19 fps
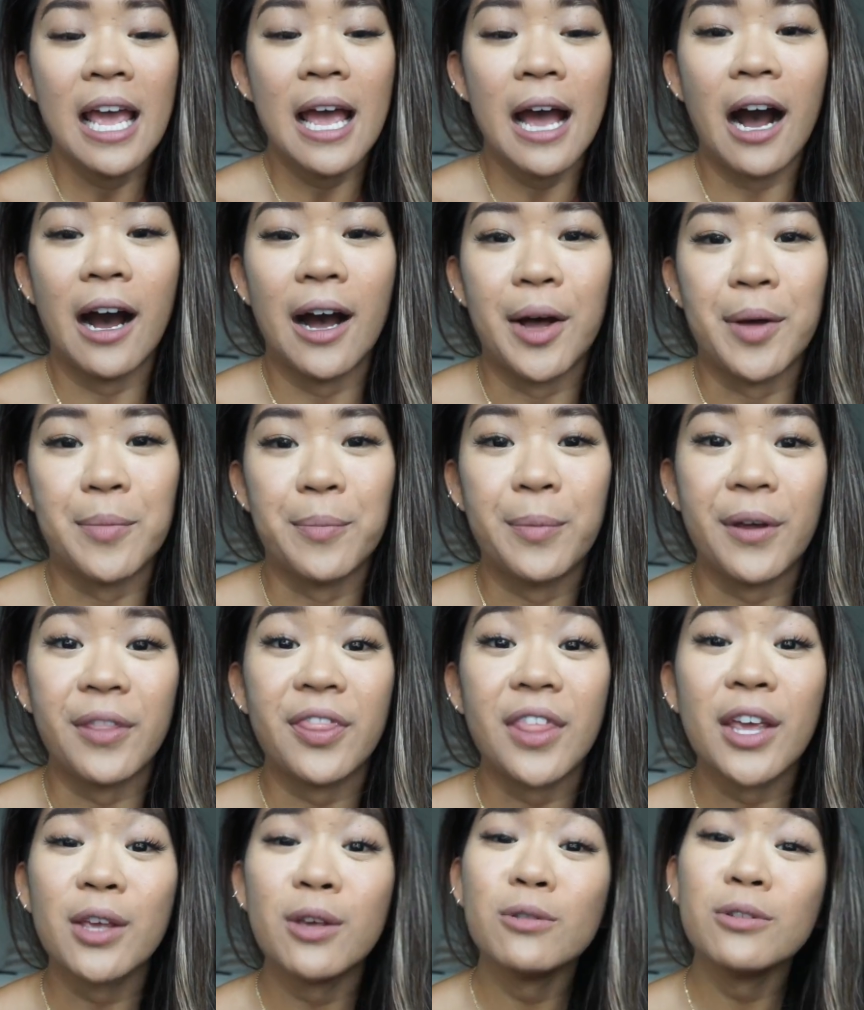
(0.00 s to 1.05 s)
But
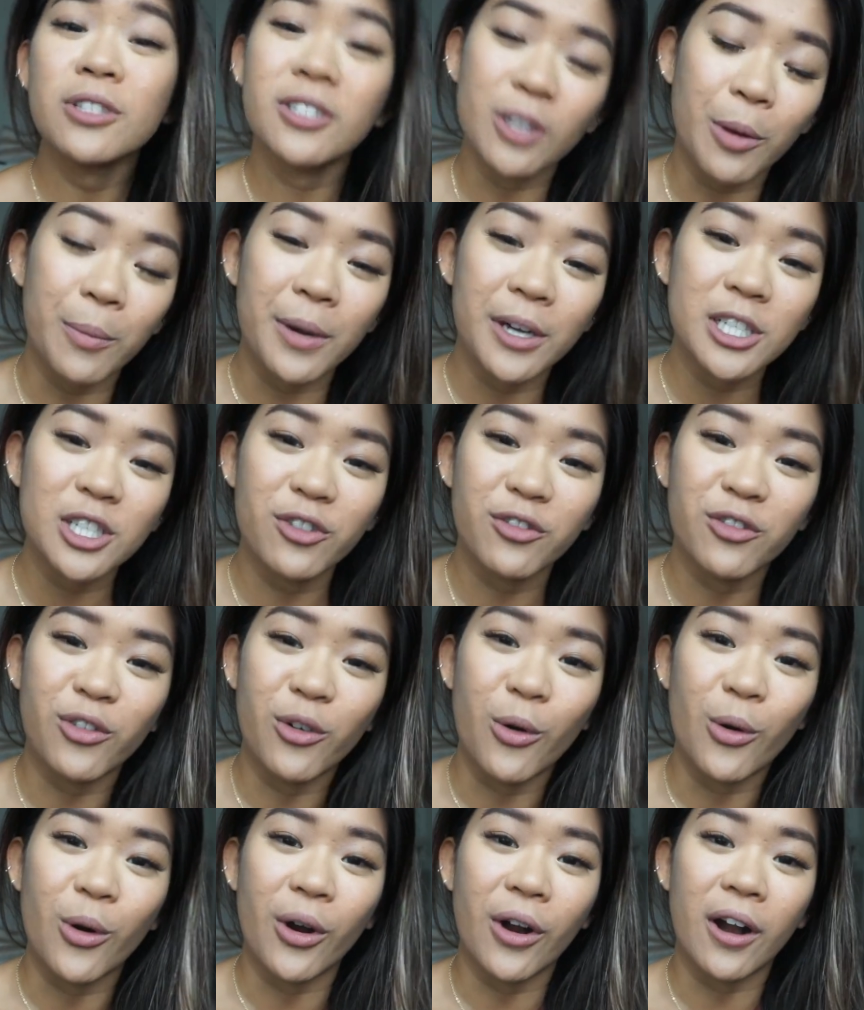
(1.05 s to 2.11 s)
thank you so much
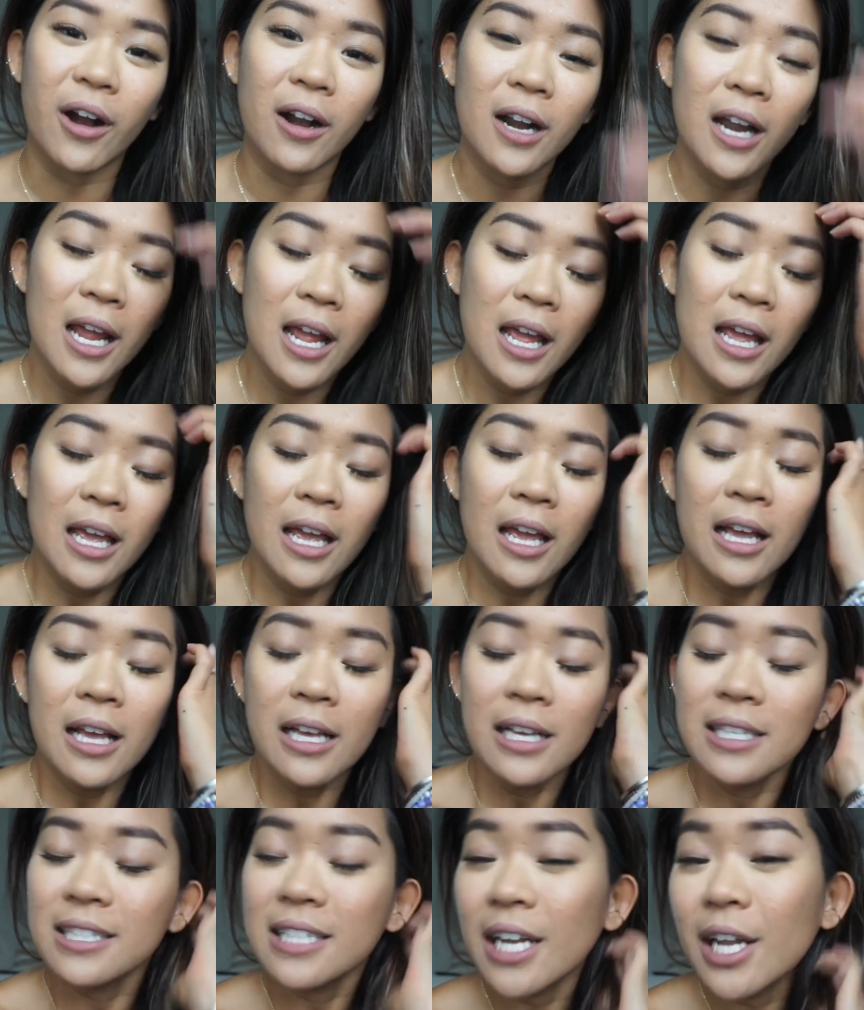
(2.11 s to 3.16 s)
for
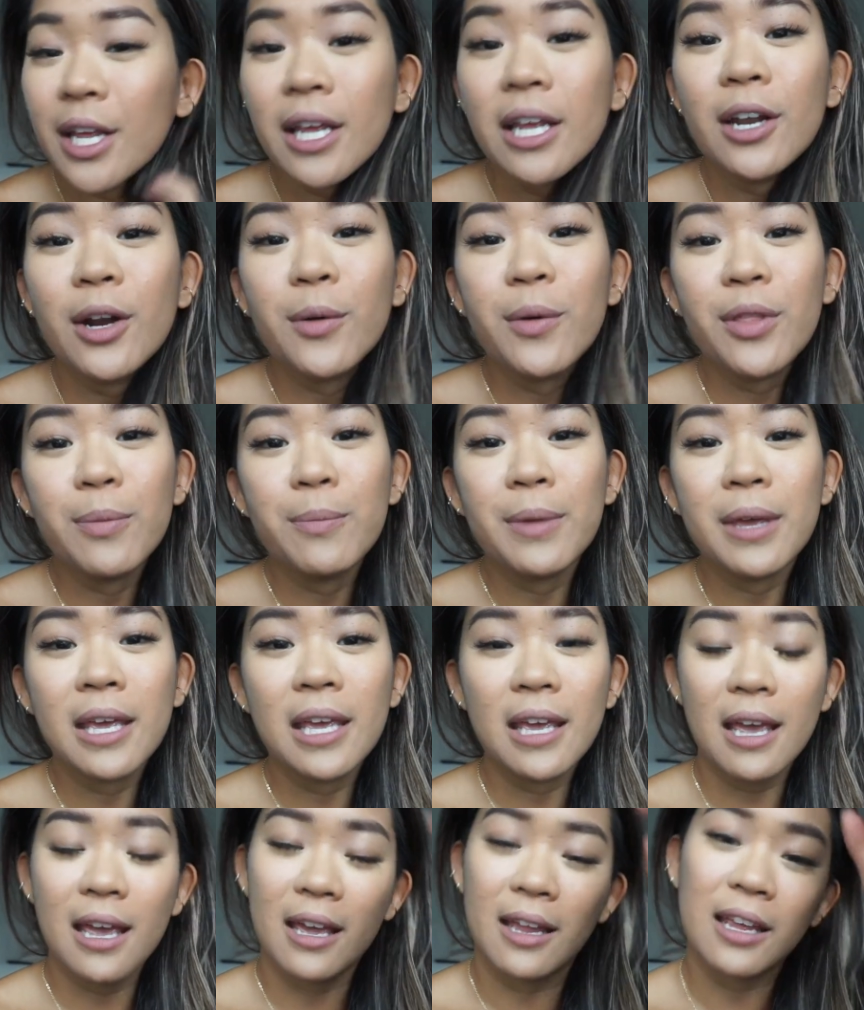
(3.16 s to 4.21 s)
sitting here with
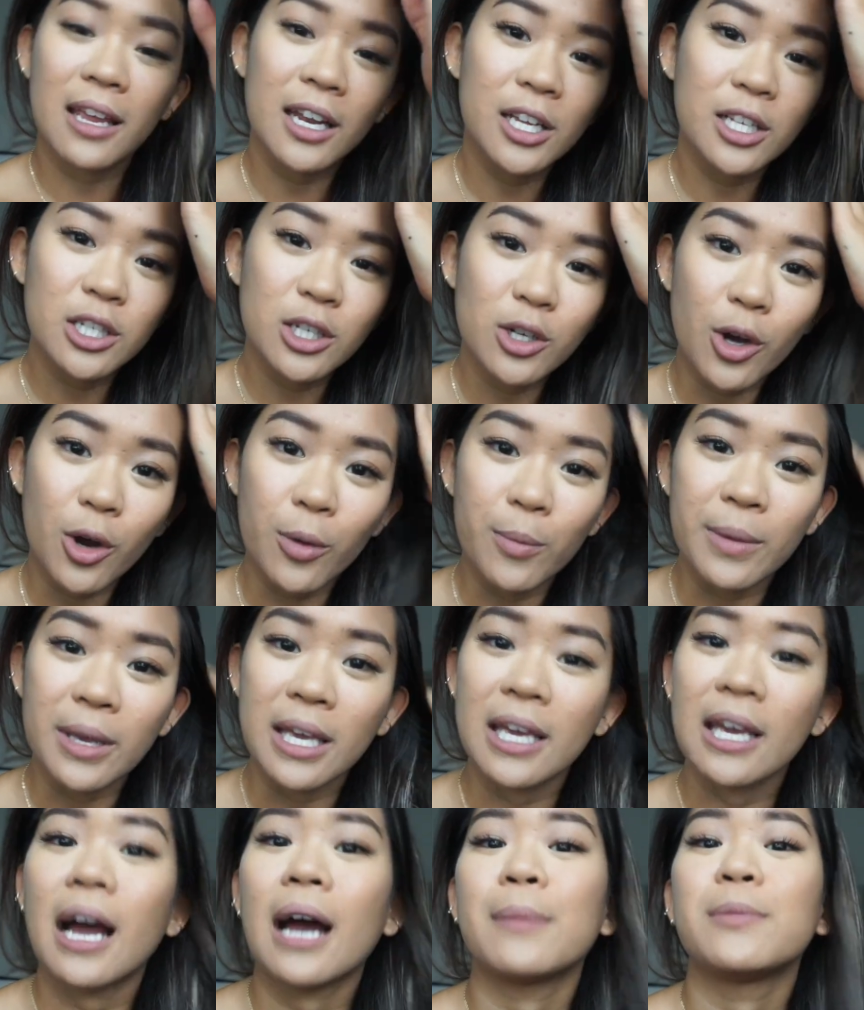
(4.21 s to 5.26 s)
me and getting to know
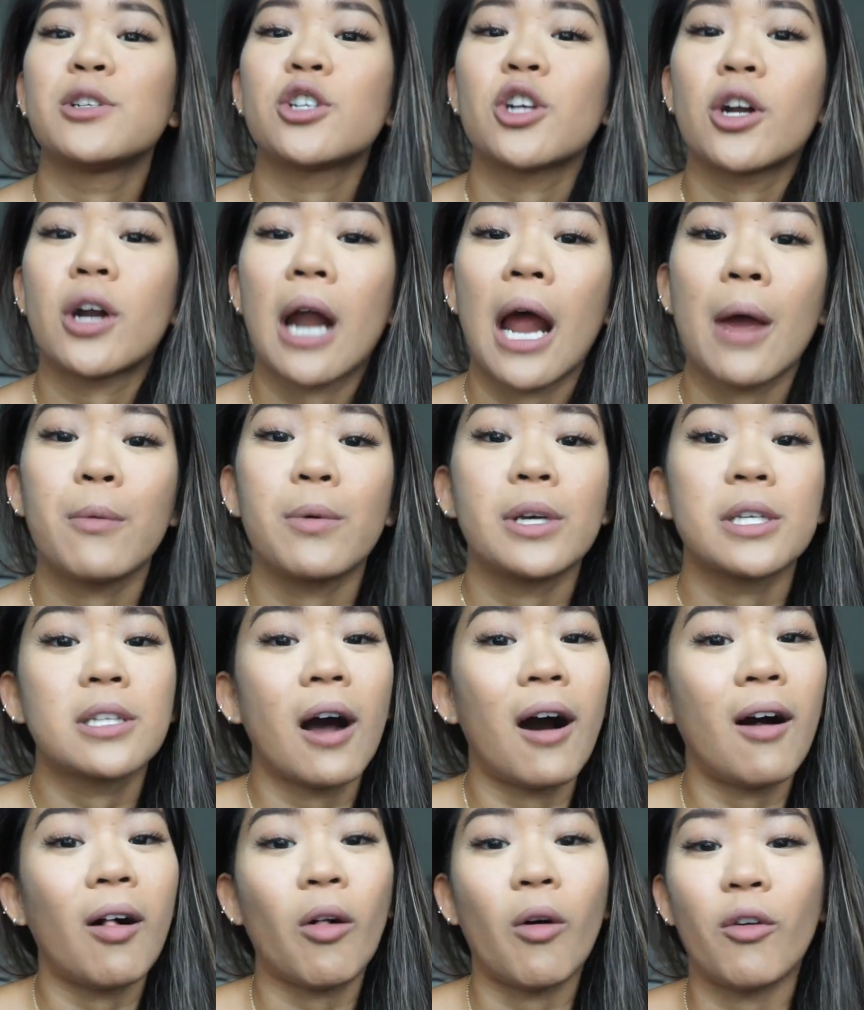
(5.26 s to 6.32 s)
me. I'm sure I was
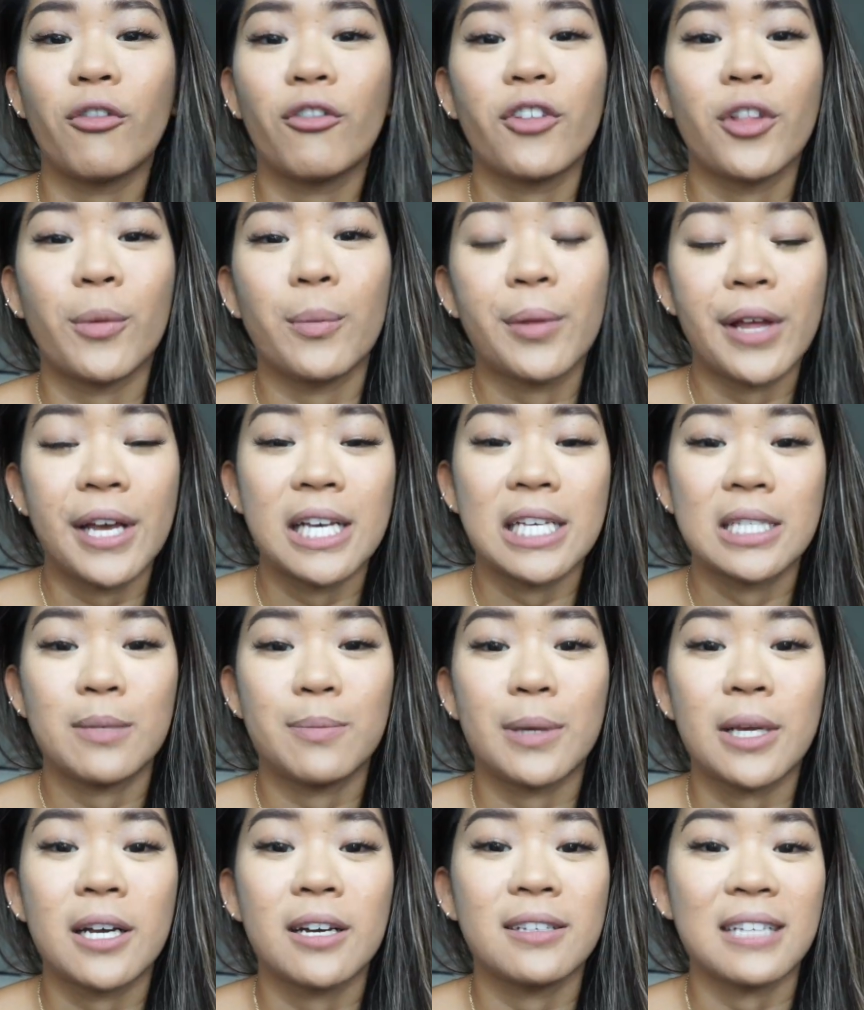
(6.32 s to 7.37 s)
all over the place
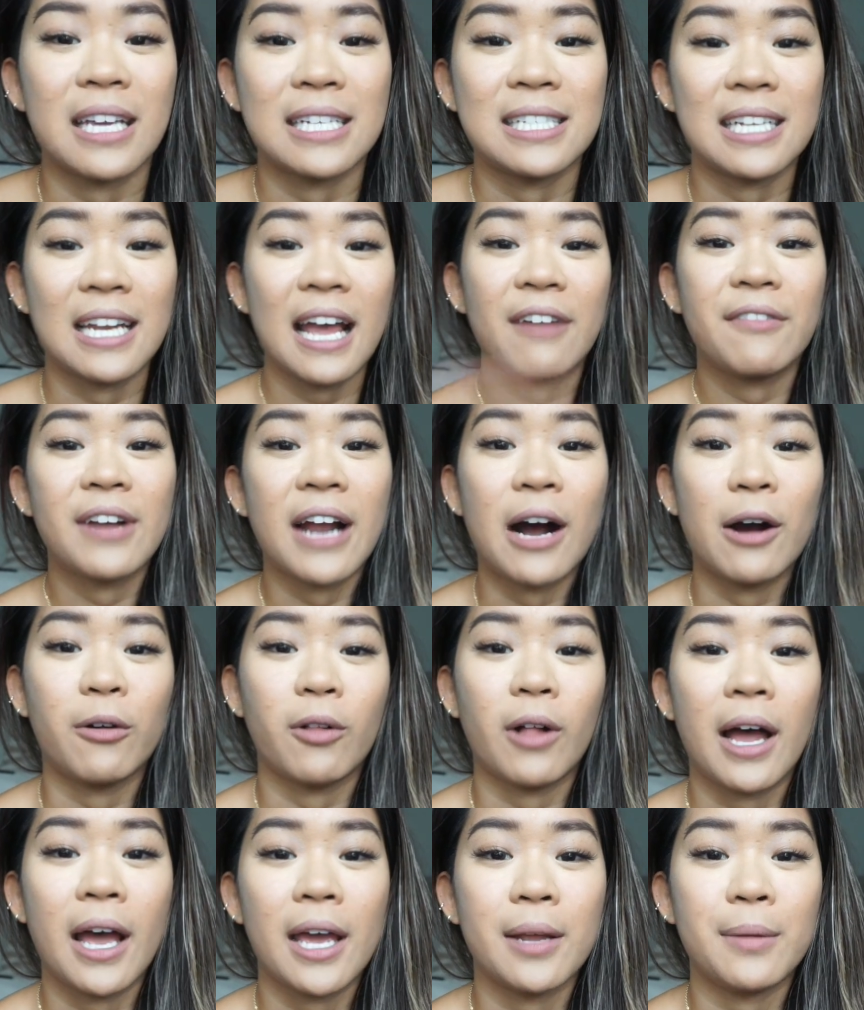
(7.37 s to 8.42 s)
because I did have an
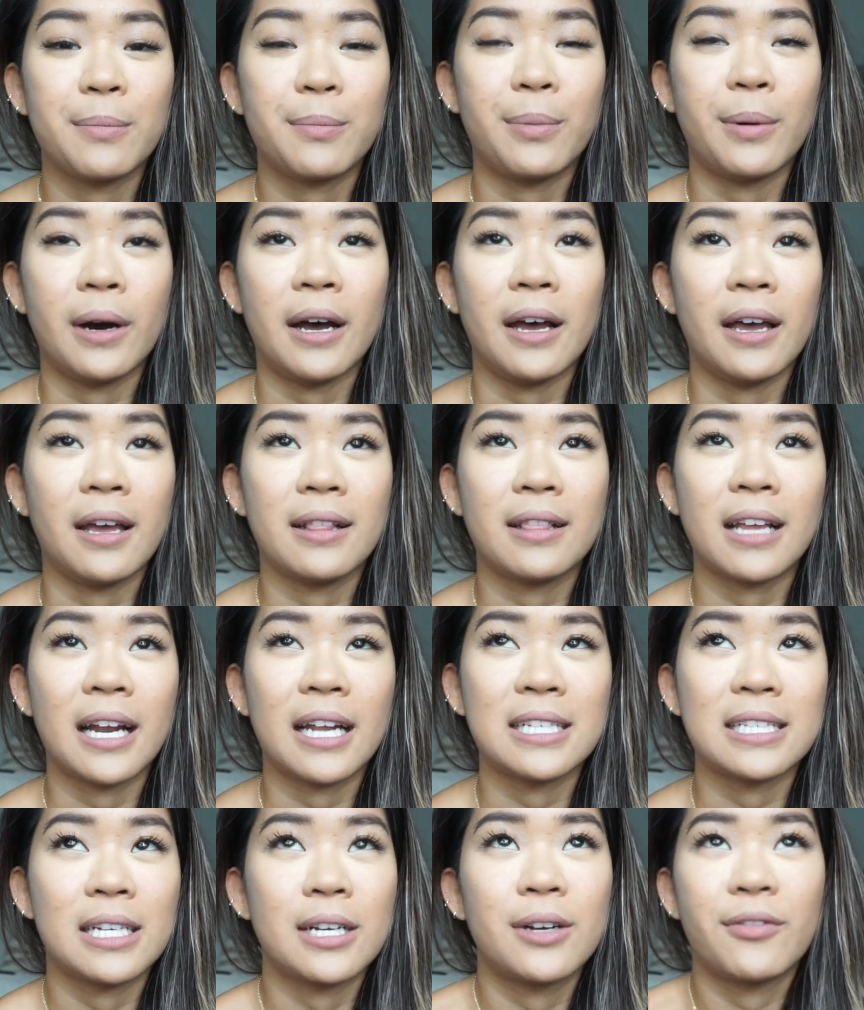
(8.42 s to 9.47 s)
outline, but then I
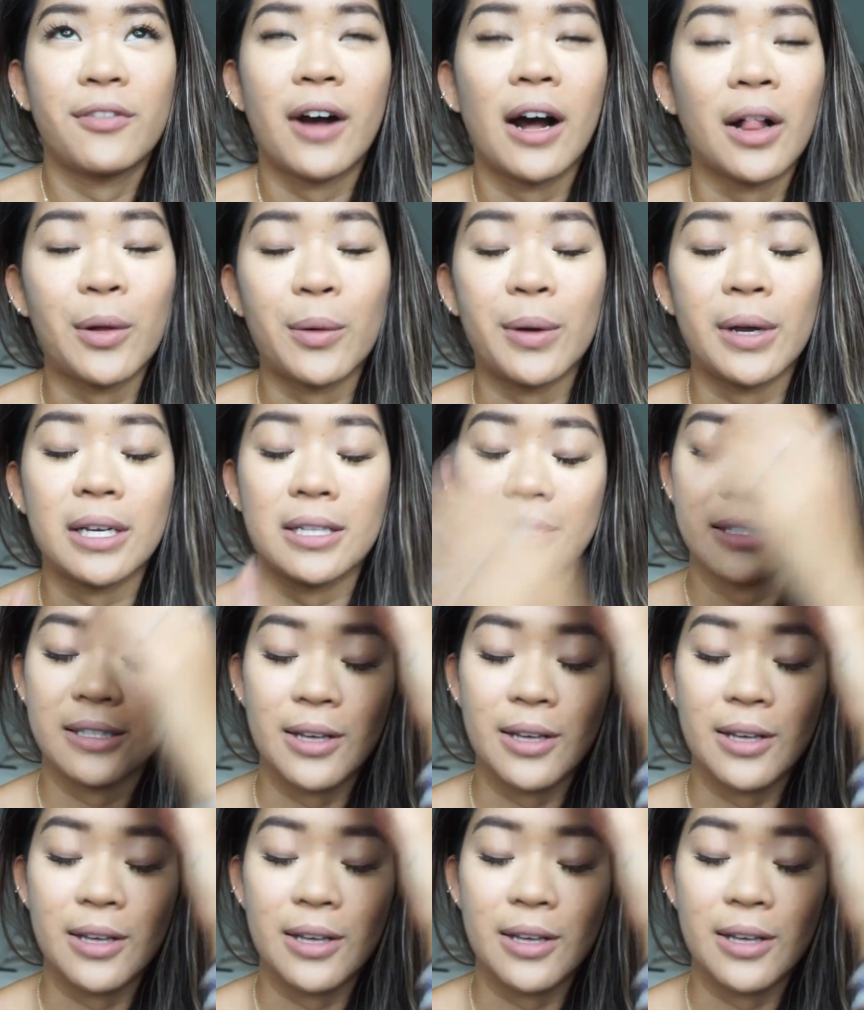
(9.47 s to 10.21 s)
didn't follow it.